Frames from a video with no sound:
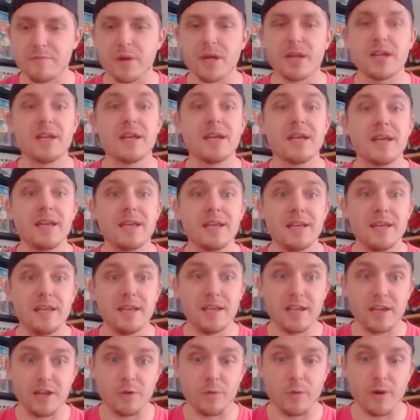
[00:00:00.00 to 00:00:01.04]
But
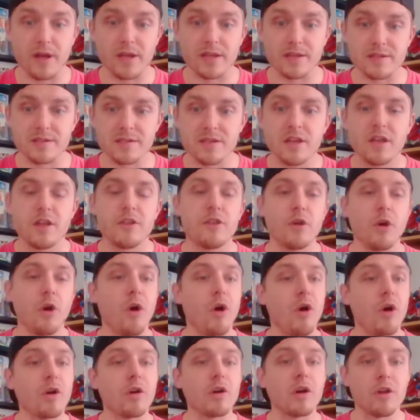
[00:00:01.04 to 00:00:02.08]
anyways, there
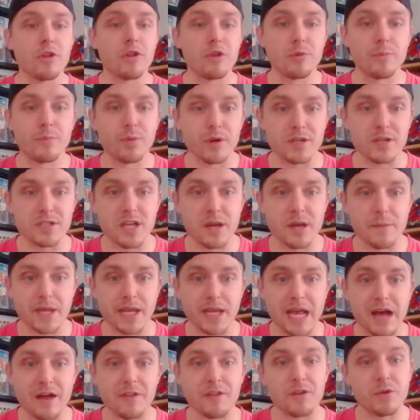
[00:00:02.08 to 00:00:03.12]
are other books
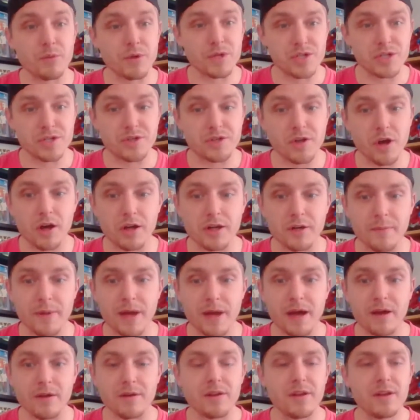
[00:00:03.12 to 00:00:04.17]
coming out that we should talk
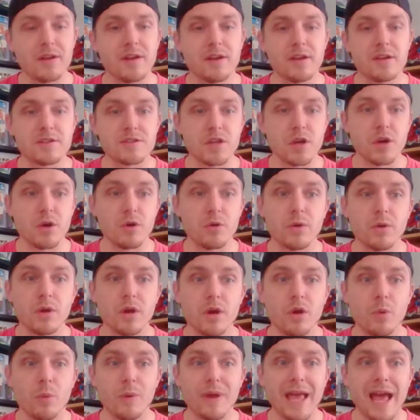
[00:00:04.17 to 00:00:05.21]
about. So
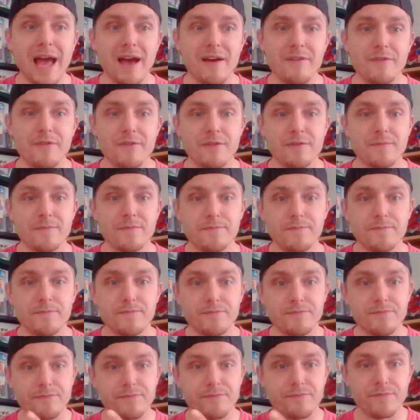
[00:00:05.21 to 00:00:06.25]
we have,
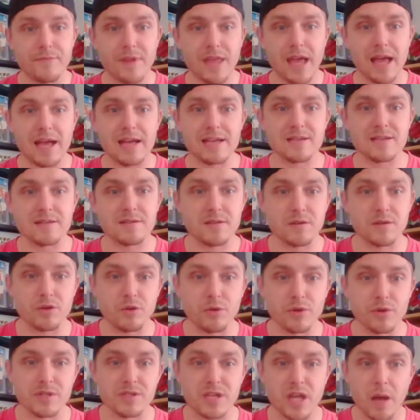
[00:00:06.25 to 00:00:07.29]
as
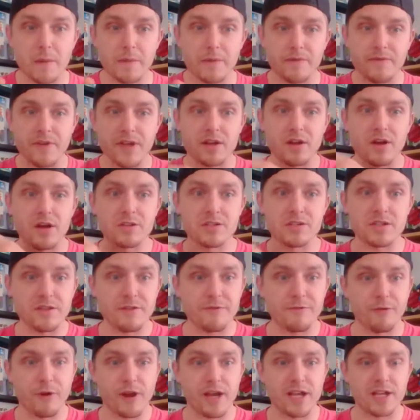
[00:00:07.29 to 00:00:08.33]
Chris the Comic Vet calls it, the
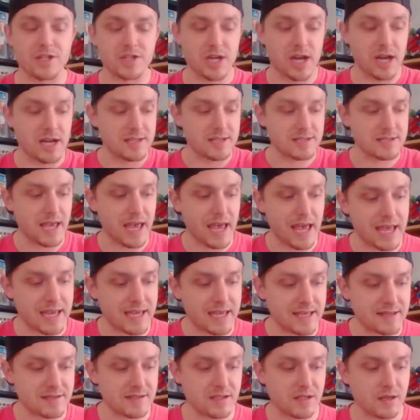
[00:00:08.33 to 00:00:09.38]
franchise,
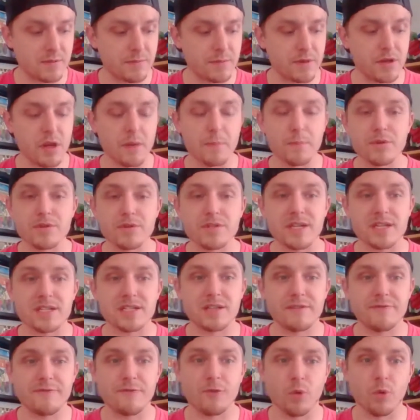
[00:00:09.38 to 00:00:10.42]
ASM number
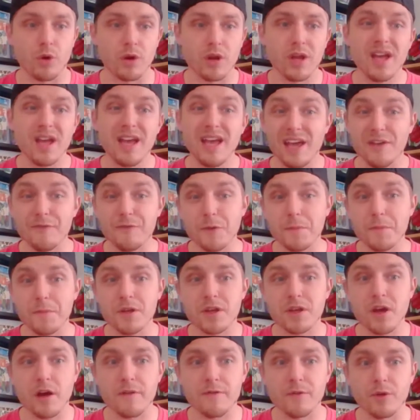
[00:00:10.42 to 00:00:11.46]
64. And from the
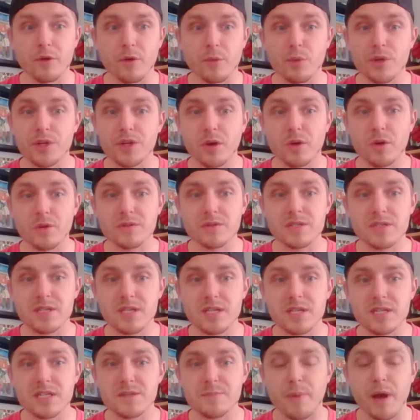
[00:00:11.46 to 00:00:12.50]
cover, we don't
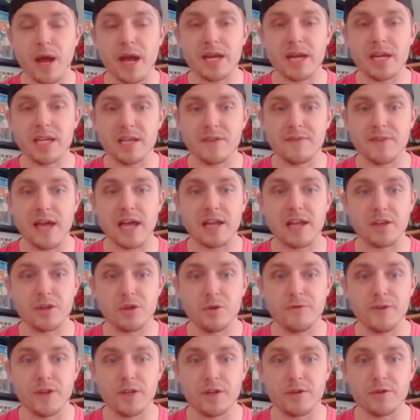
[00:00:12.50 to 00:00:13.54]
see Spidey in that
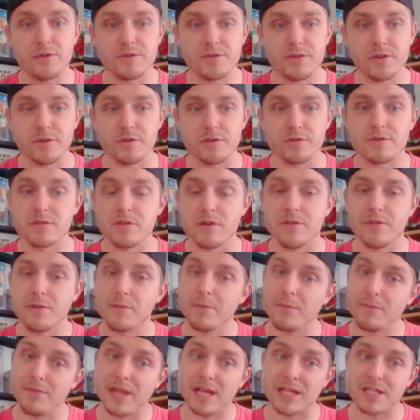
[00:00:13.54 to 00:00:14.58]
goofy new suit. So
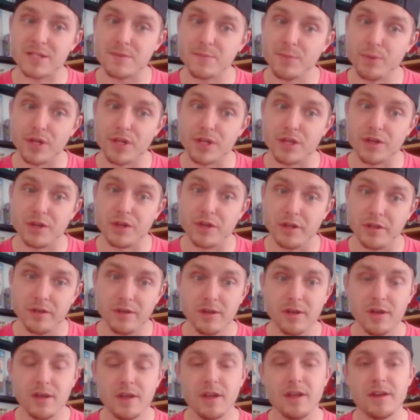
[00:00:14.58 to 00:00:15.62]
that's pretty good.
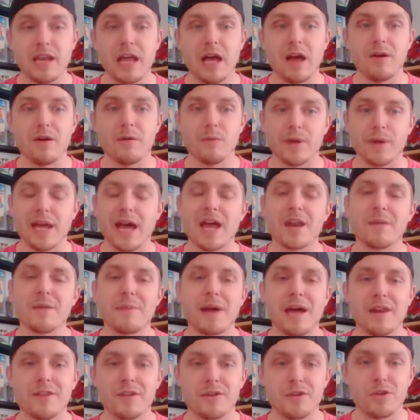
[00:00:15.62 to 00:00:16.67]
Now, we got him
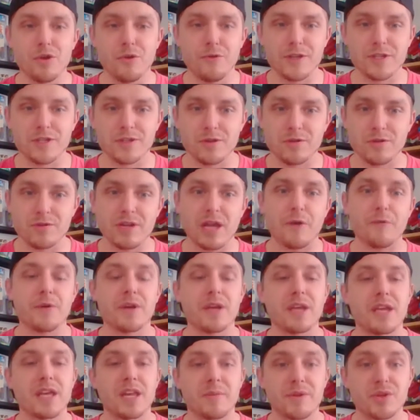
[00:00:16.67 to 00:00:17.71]
out of the goofy suit. Now, if we
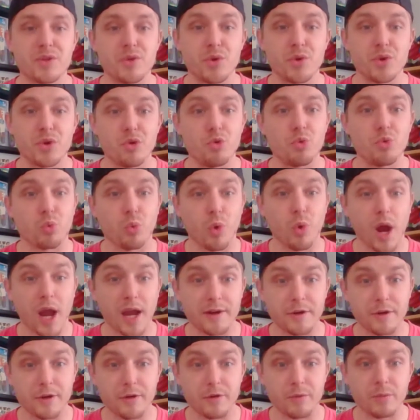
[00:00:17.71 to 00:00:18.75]
could get him into a new
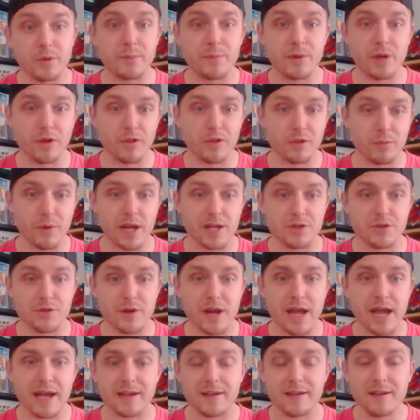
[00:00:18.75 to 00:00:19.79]
rider, we'd be on the right
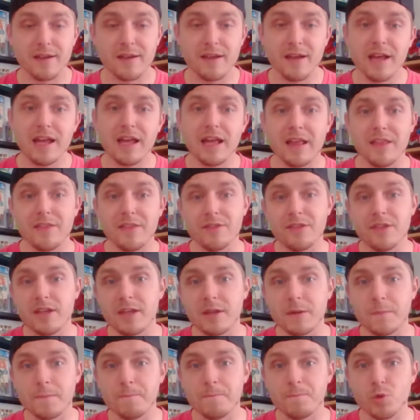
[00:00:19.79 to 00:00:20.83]
track. And
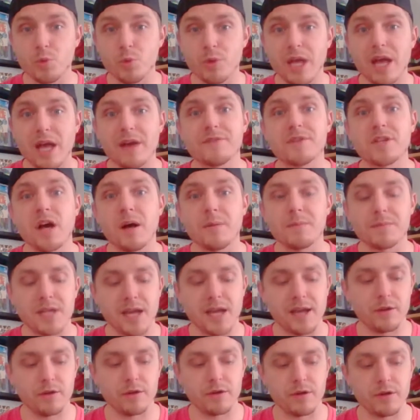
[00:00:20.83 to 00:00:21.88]
then we have Tom
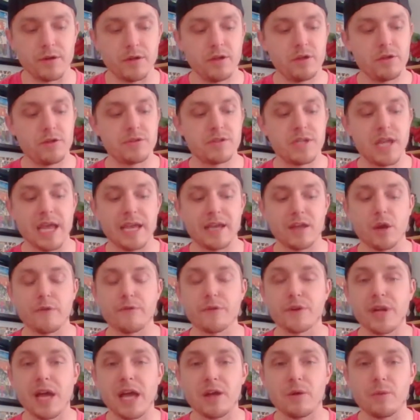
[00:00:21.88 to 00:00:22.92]
Taylor, who's taken
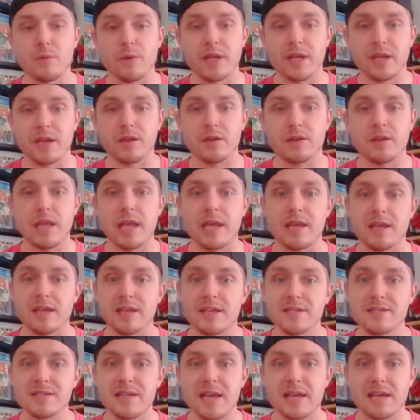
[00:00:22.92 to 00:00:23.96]
over Nightwing, taking
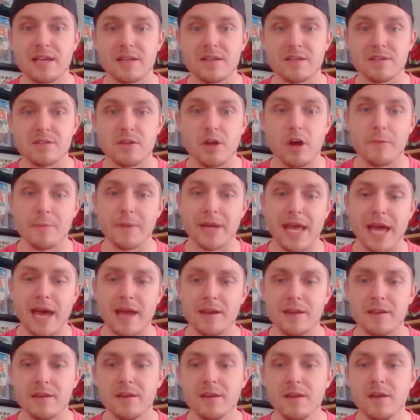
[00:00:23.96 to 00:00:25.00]
his second installment at
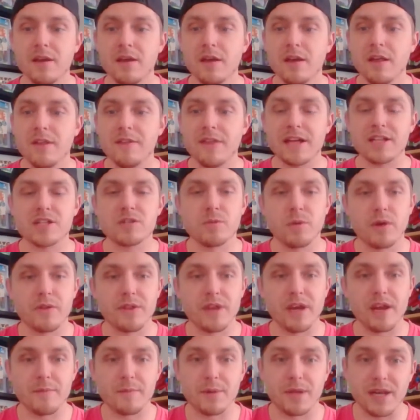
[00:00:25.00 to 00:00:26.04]
it. That's one
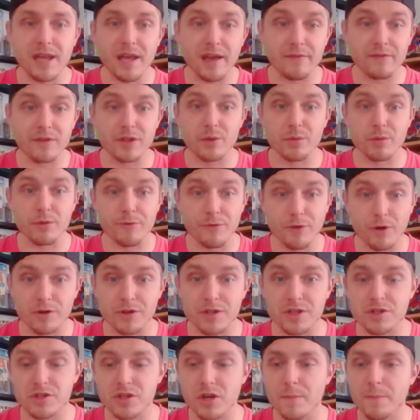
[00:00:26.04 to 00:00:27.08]
that I've been heavily referred
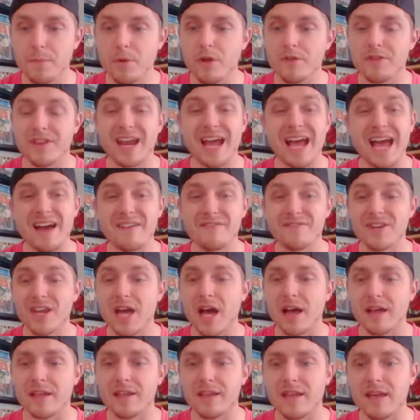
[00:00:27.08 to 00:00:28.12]
to jump on that I have
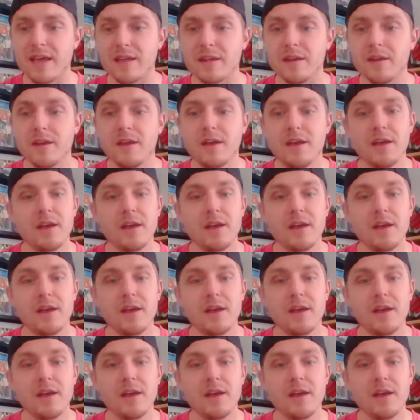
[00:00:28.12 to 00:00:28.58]
not yet.